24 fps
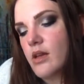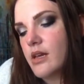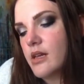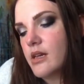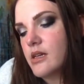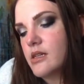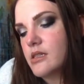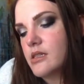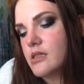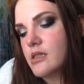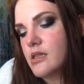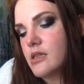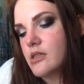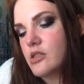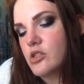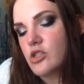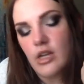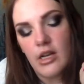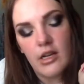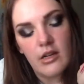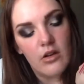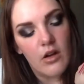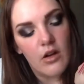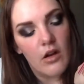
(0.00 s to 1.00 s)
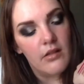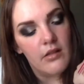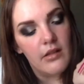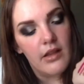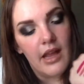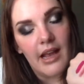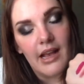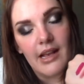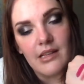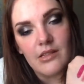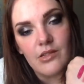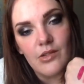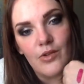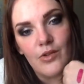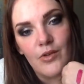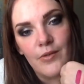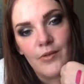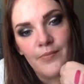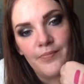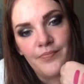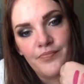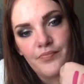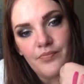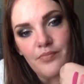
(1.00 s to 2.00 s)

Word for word: It is in the shade called Hazel.